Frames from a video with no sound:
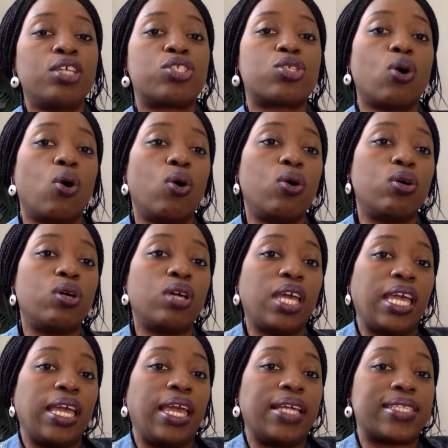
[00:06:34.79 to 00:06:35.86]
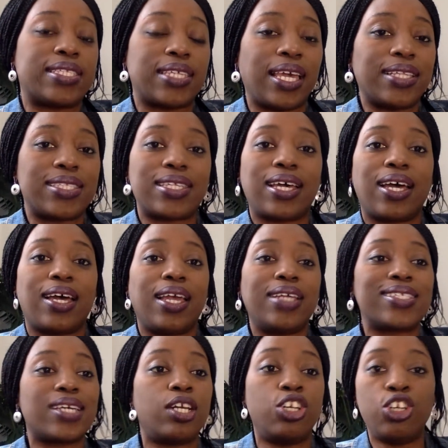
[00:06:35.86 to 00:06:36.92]
So it's
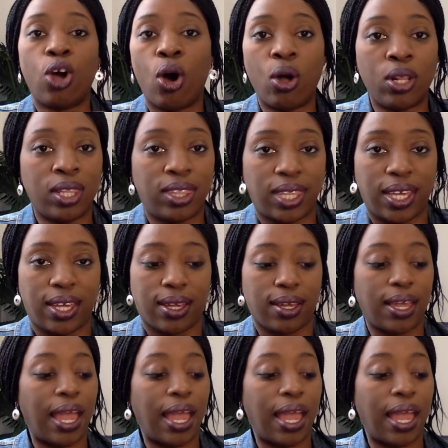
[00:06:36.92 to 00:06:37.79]
a known thing,